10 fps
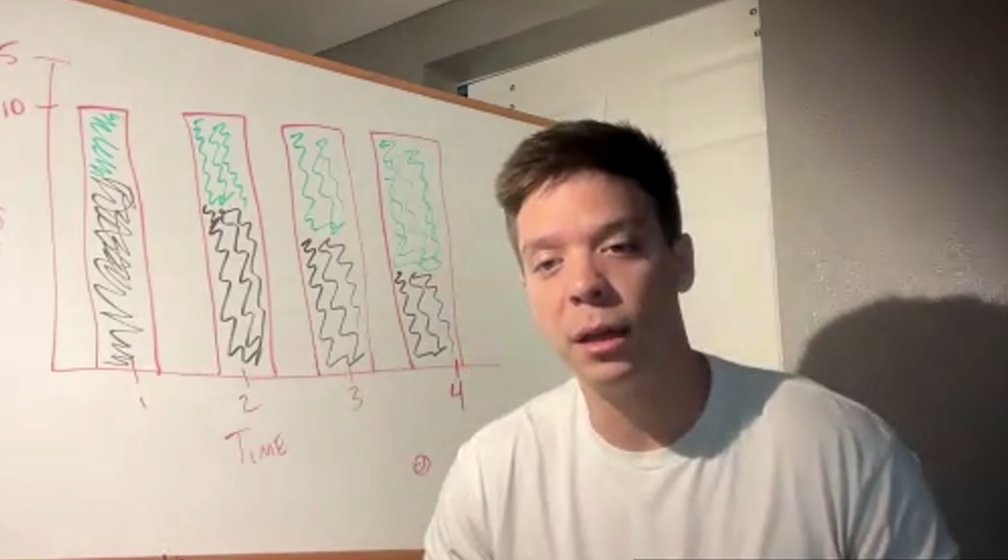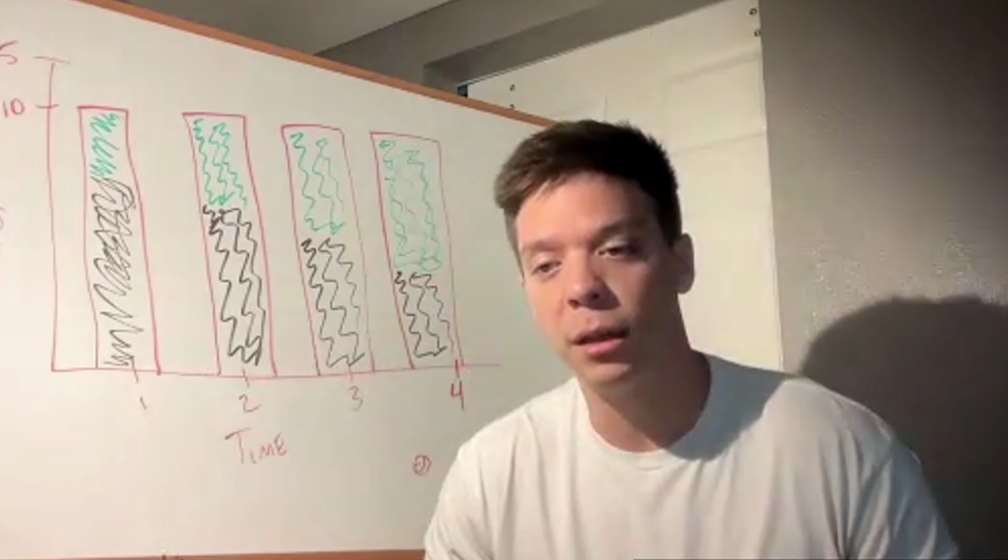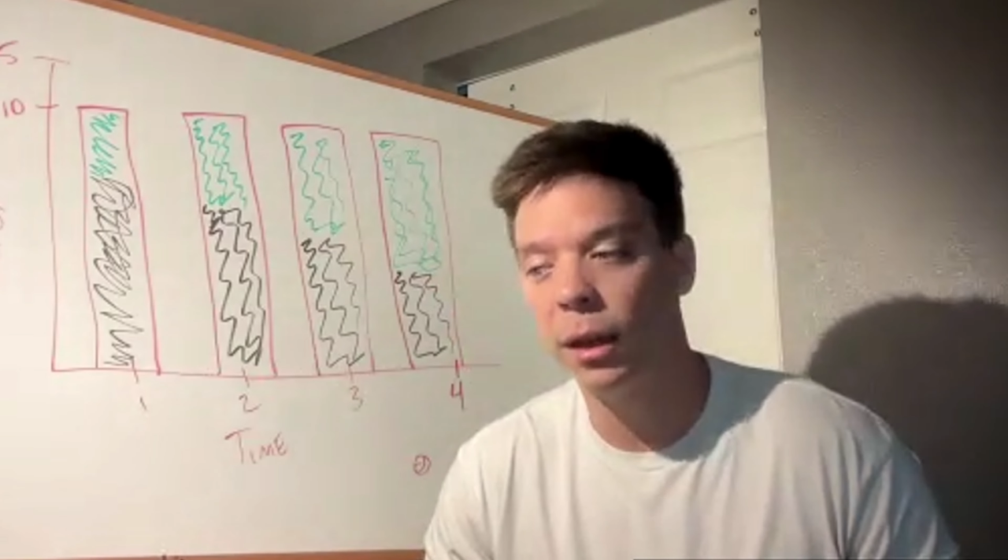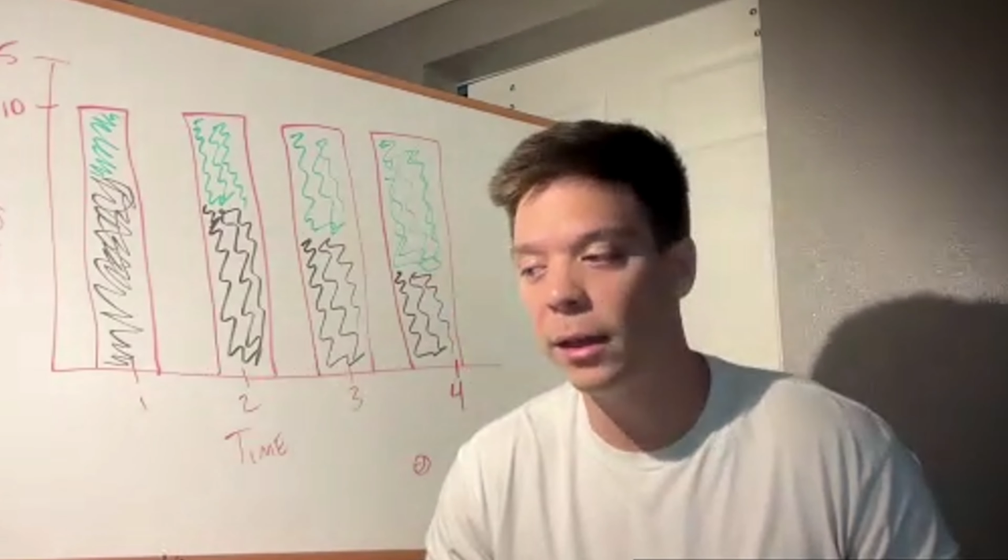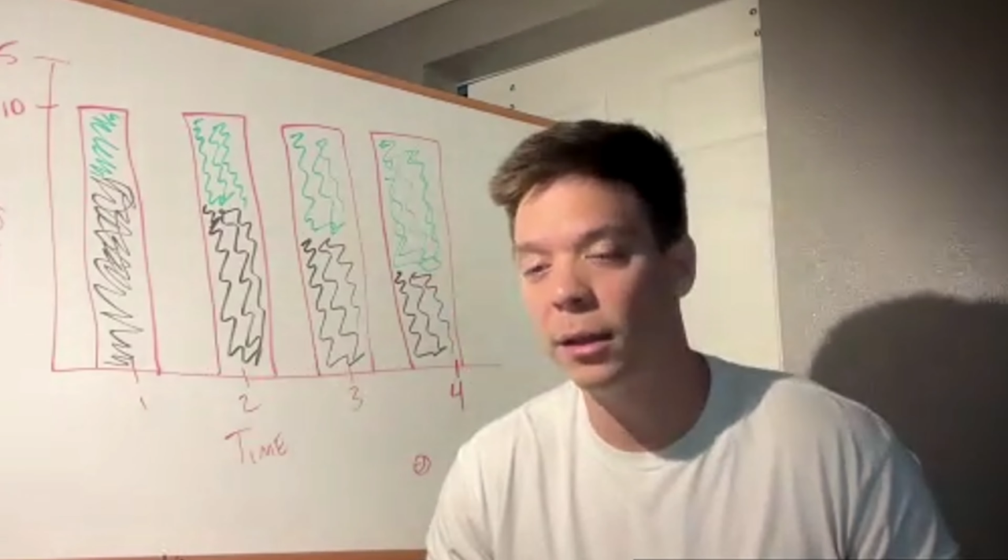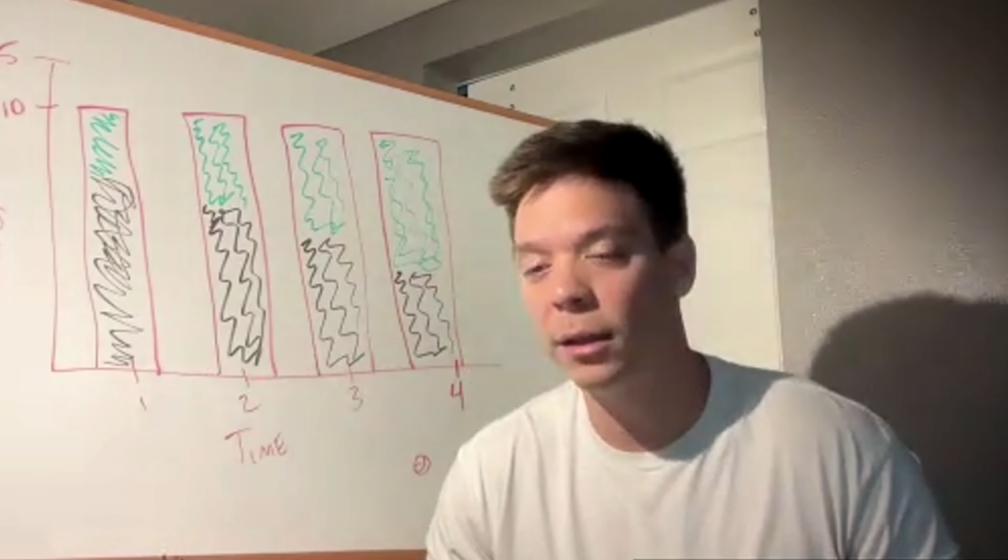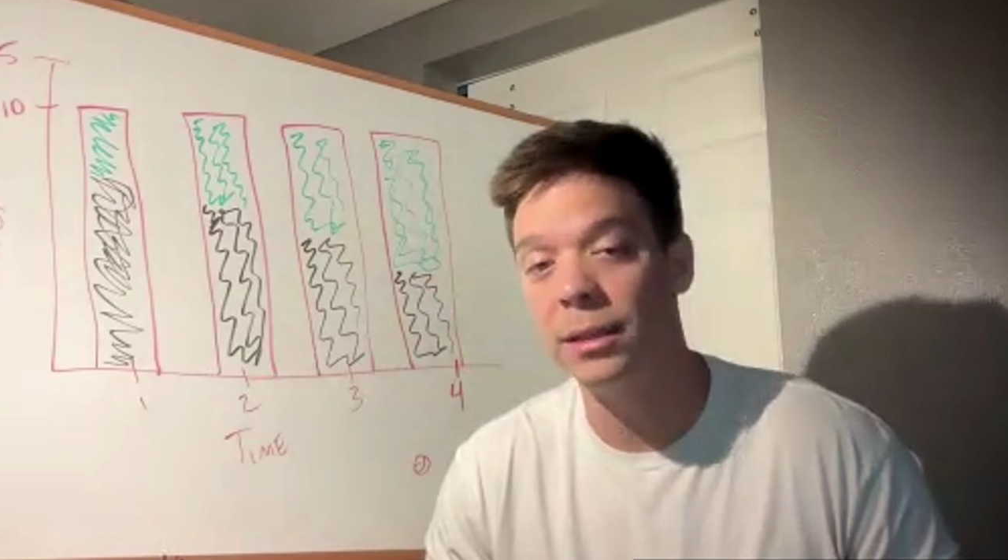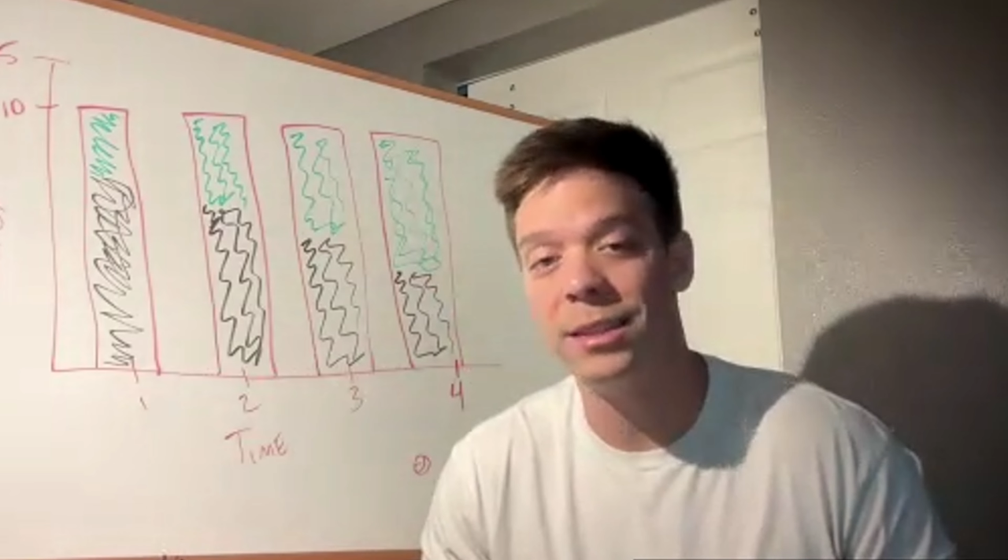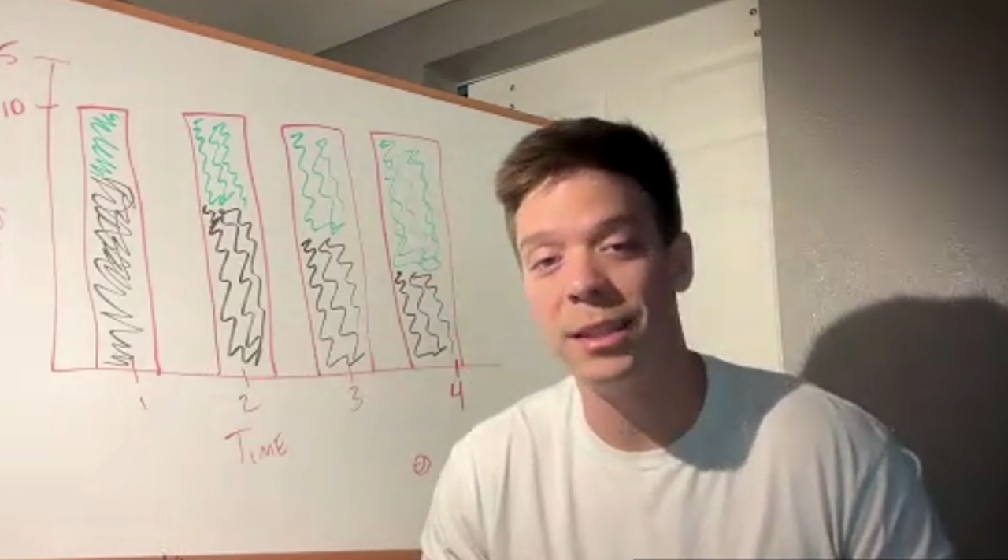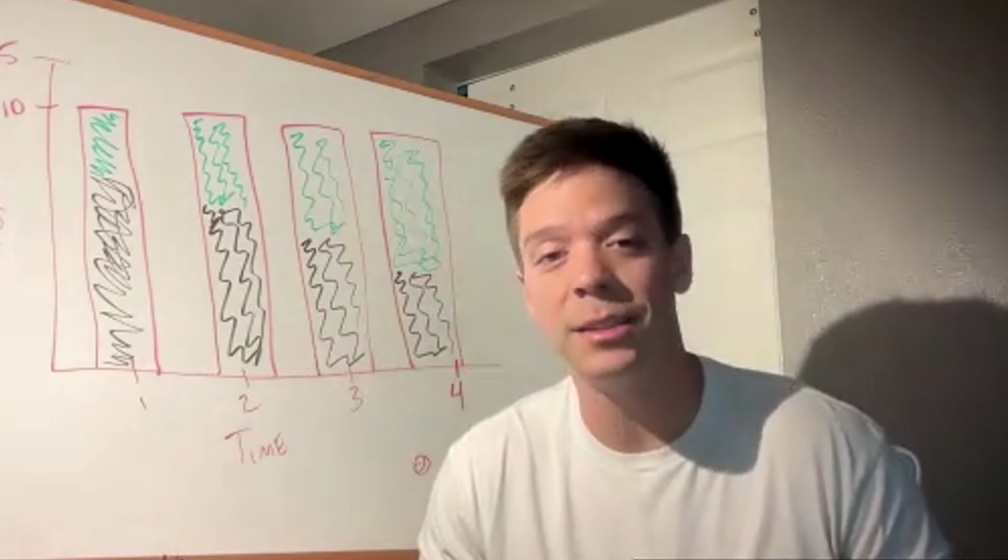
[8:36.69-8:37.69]
like
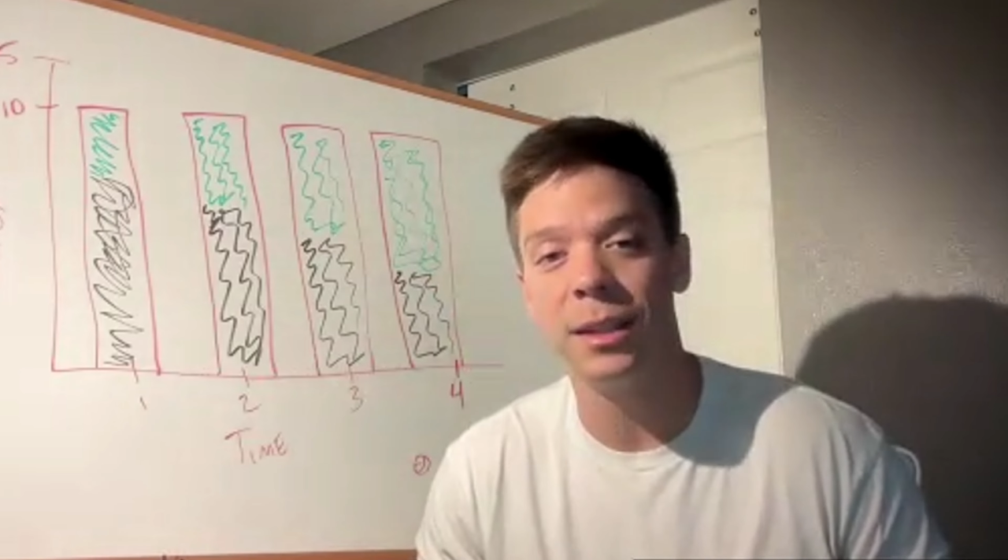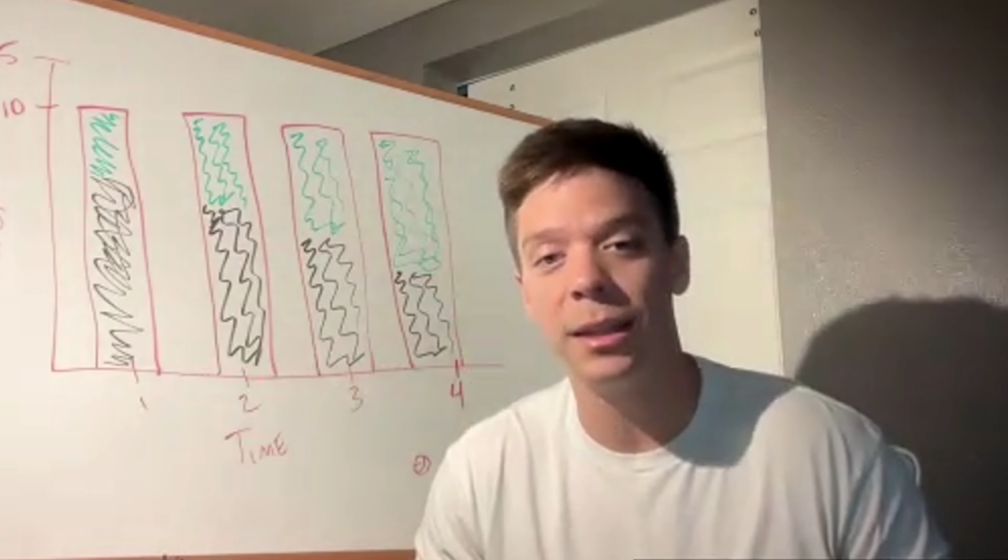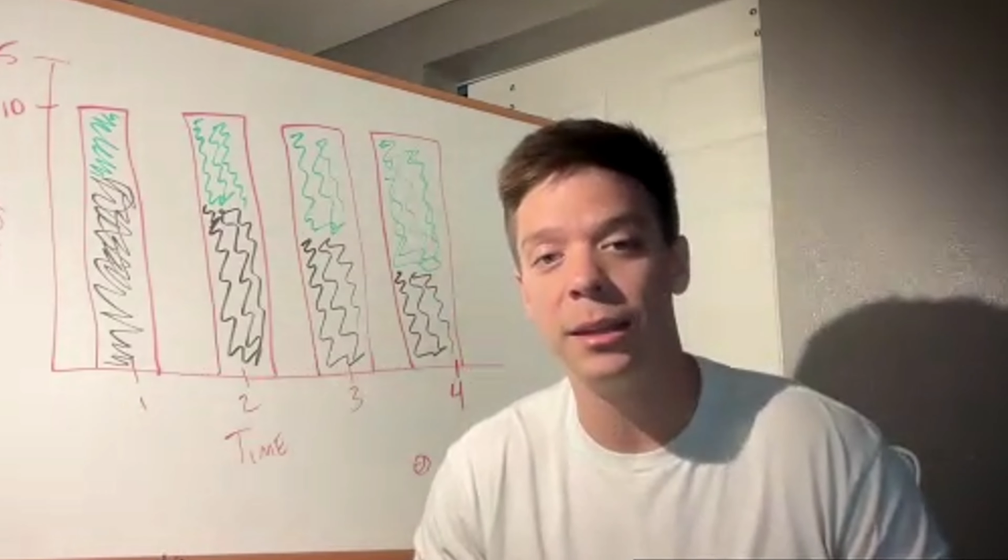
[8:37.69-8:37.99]
consistent